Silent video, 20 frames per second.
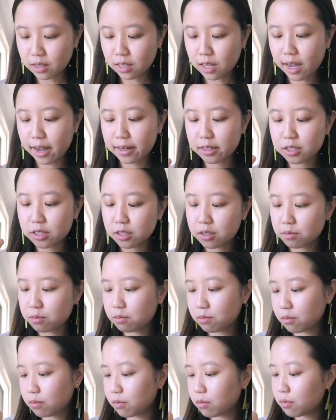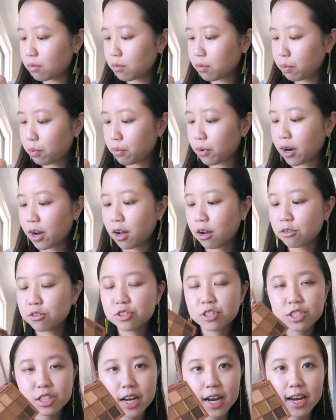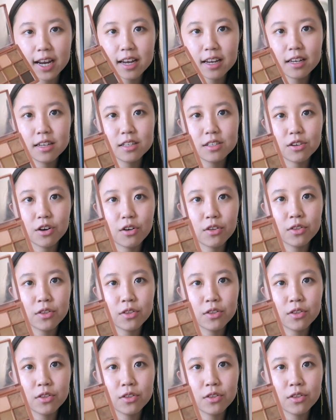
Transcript: light brown shade